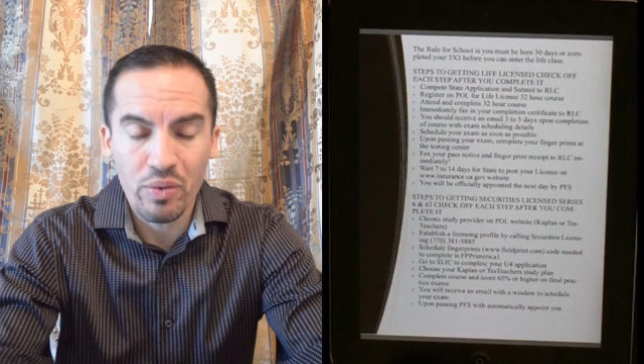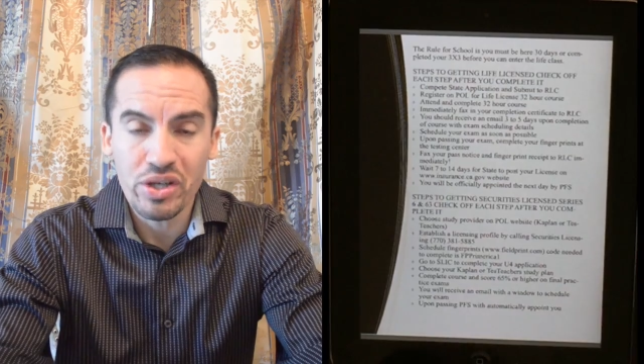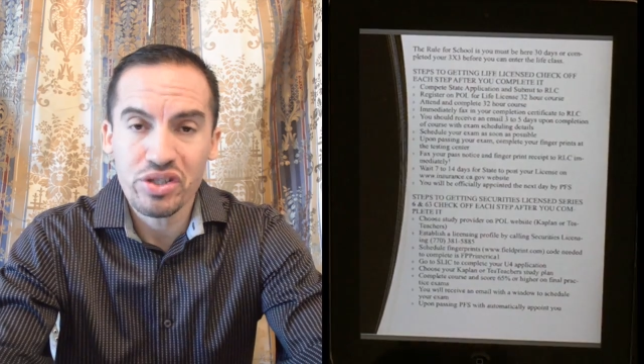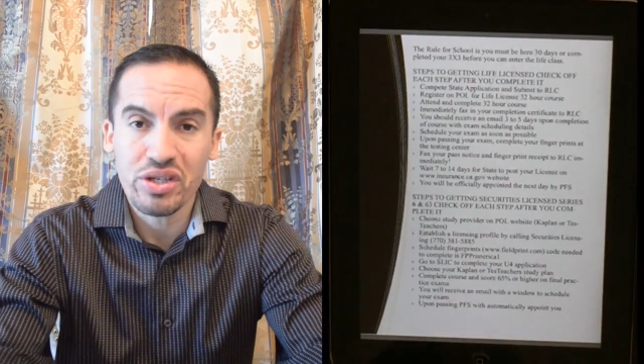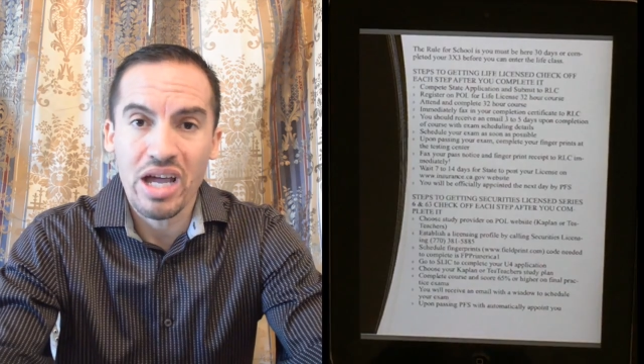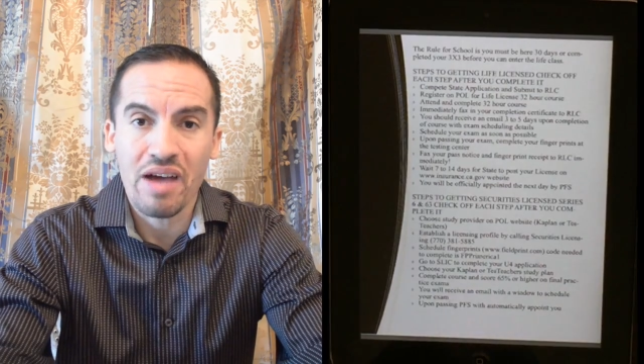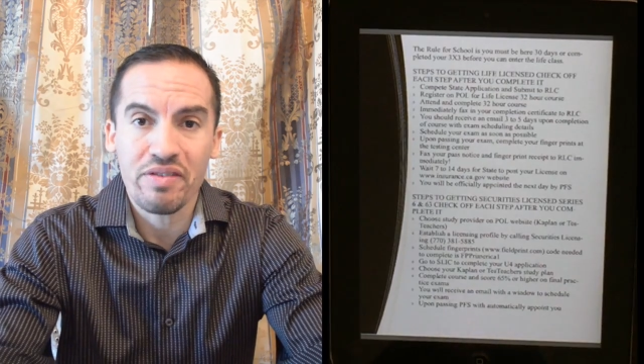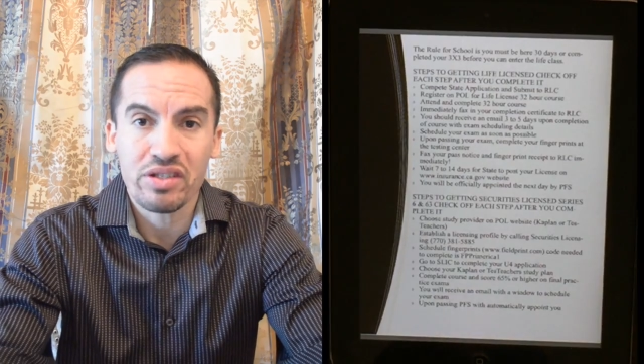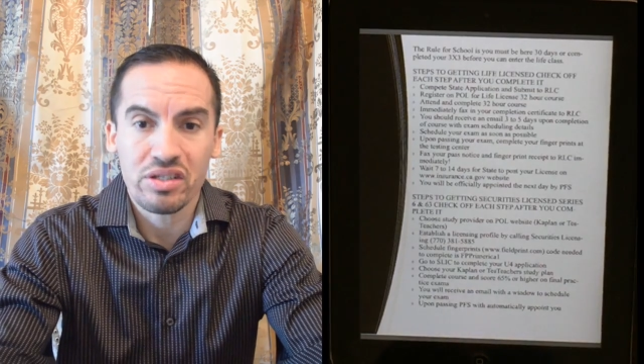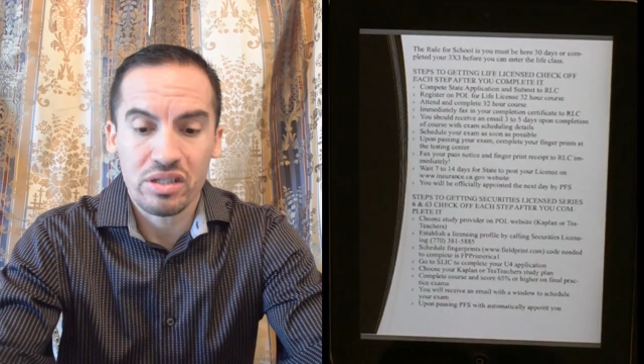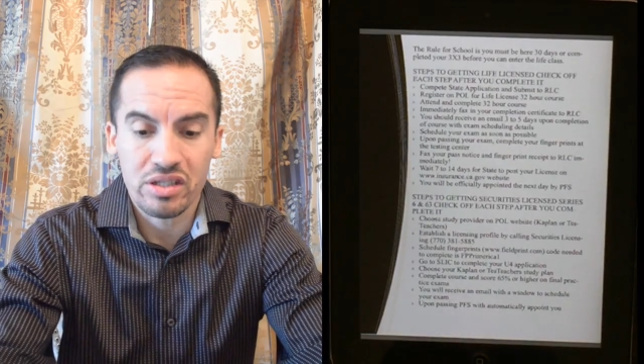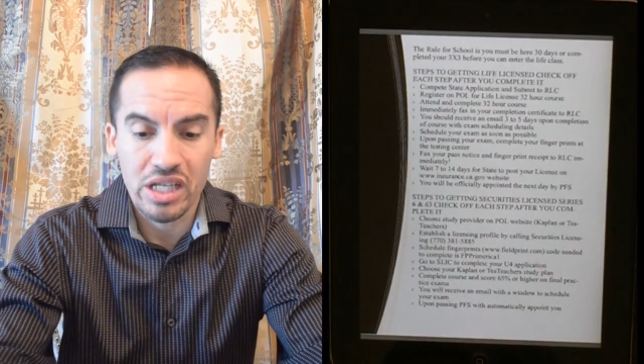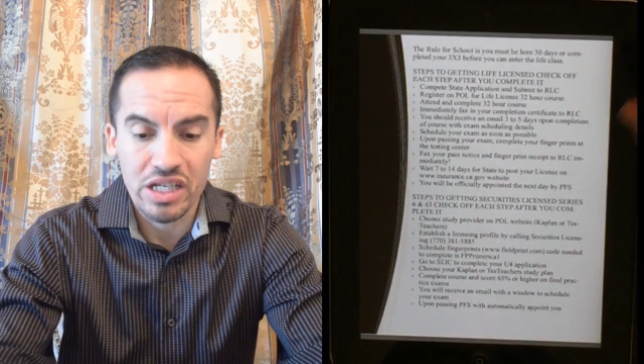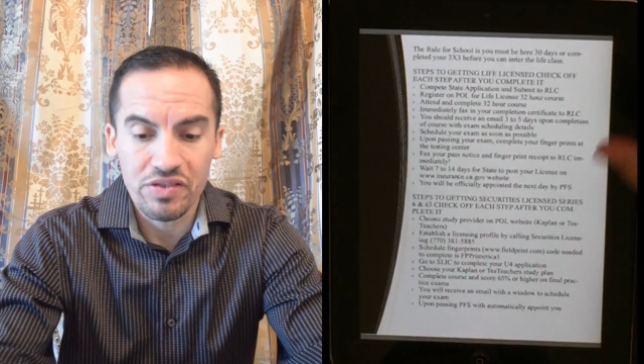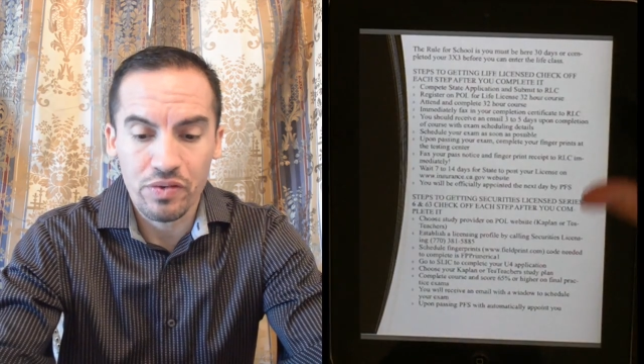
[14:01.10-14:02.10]
want you to have a
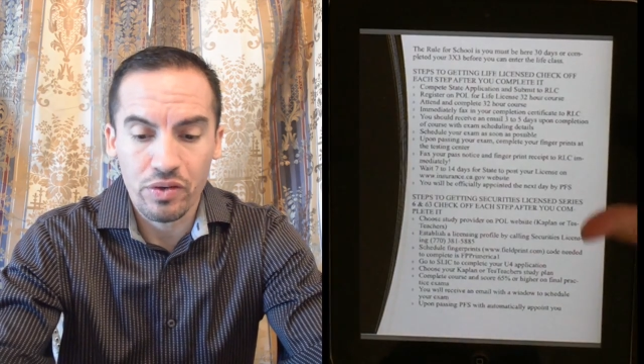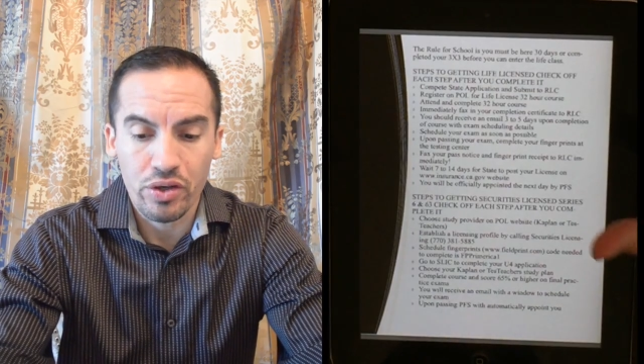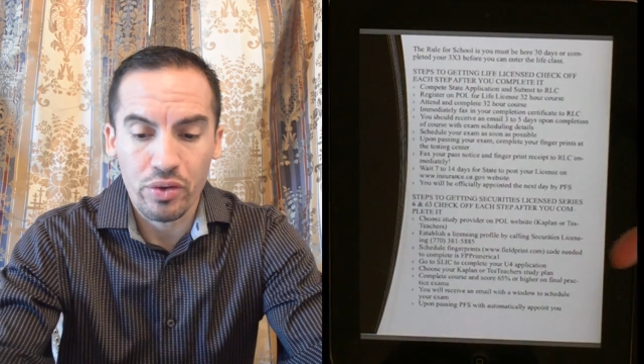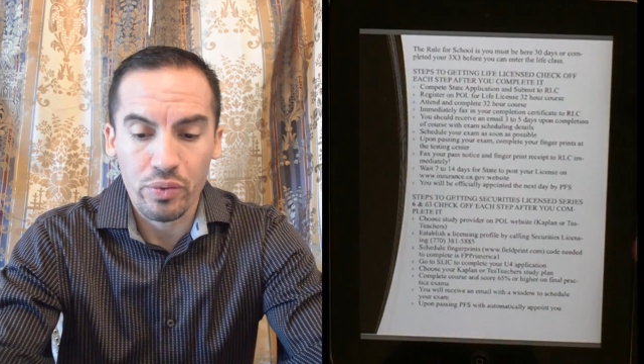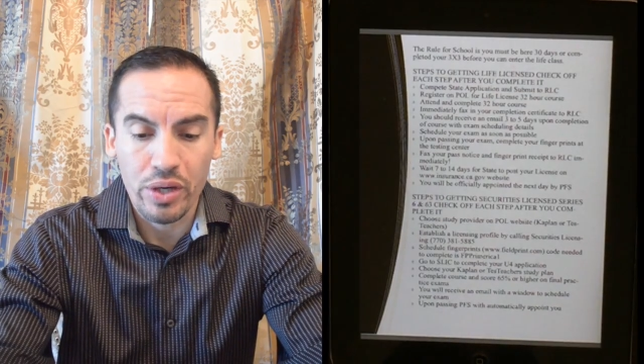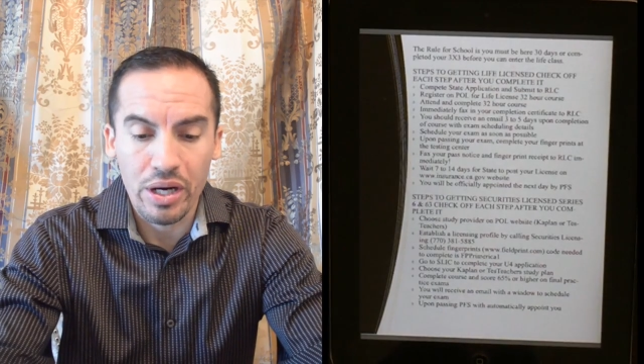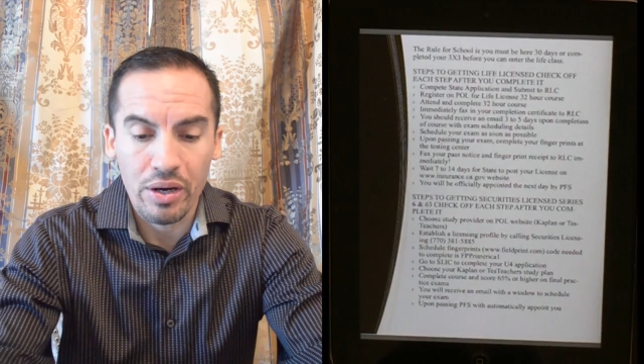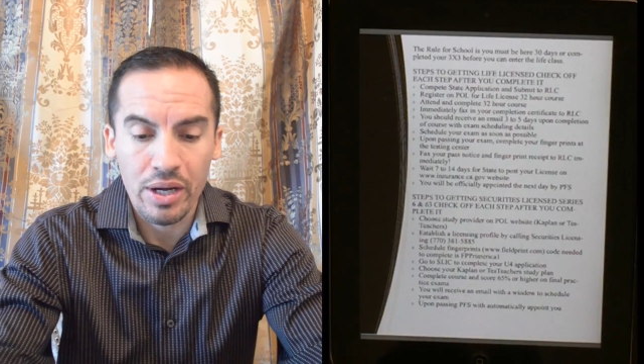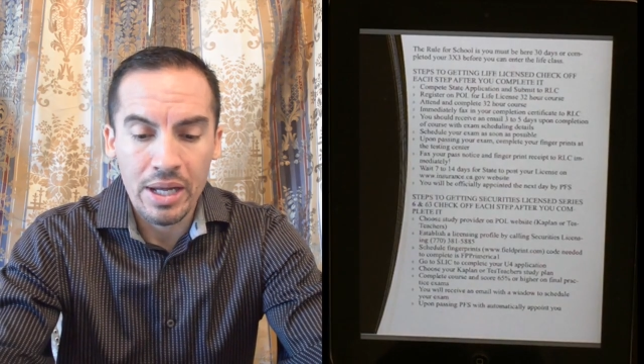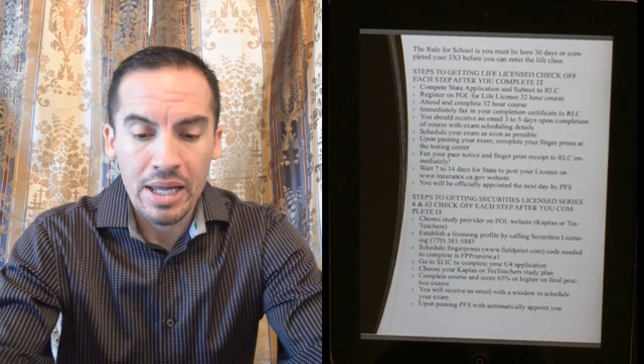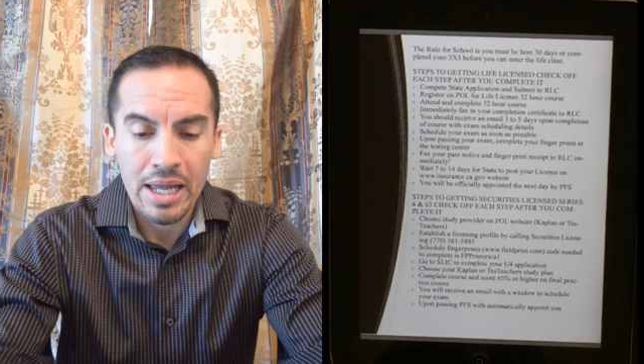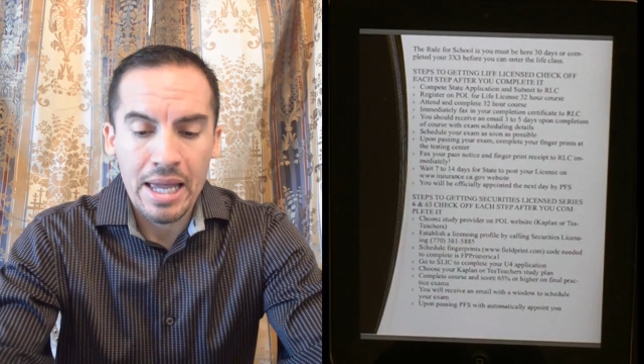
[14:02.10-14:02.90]
successful career.